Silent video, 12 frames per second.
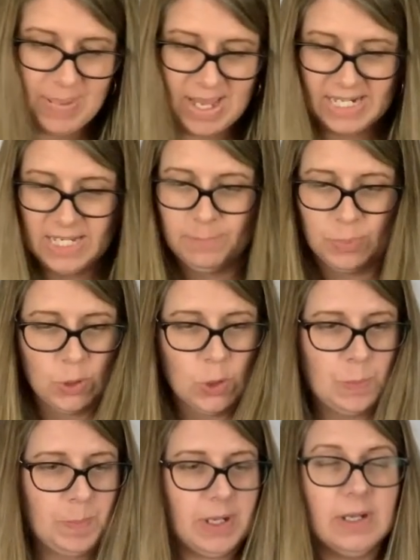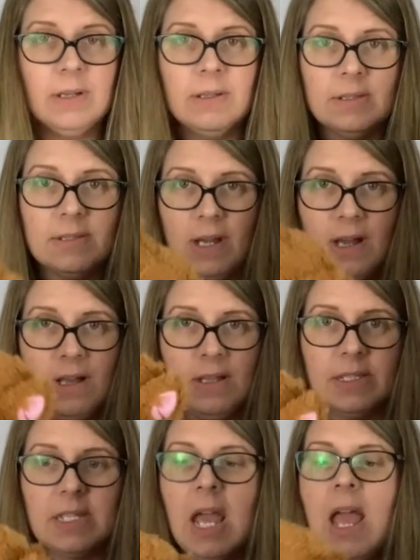Betty Boop
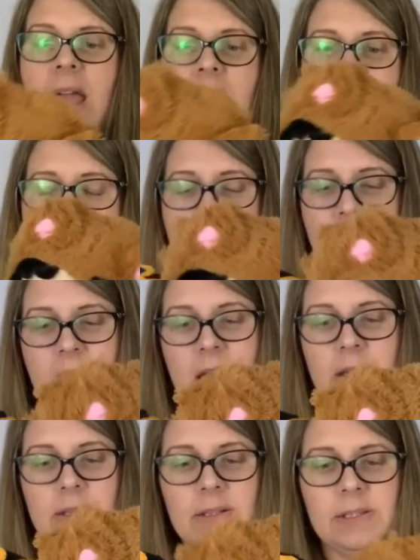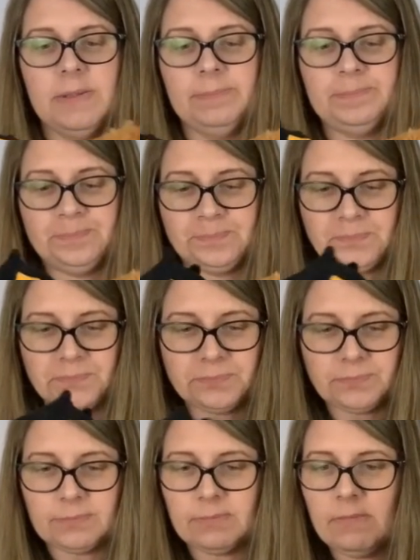dolls, and
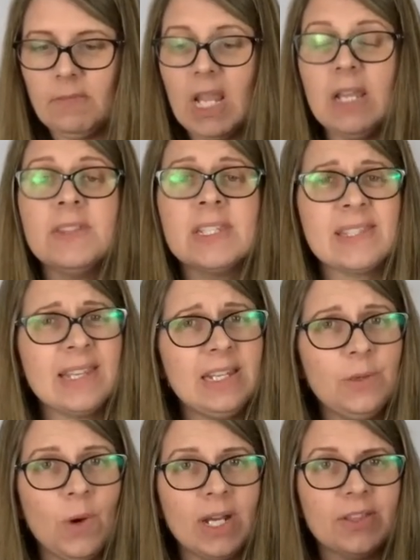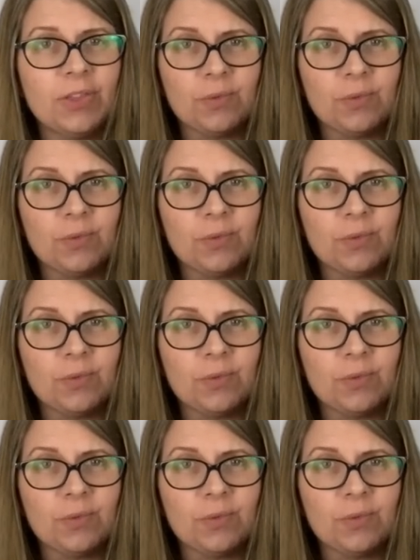this lady wanted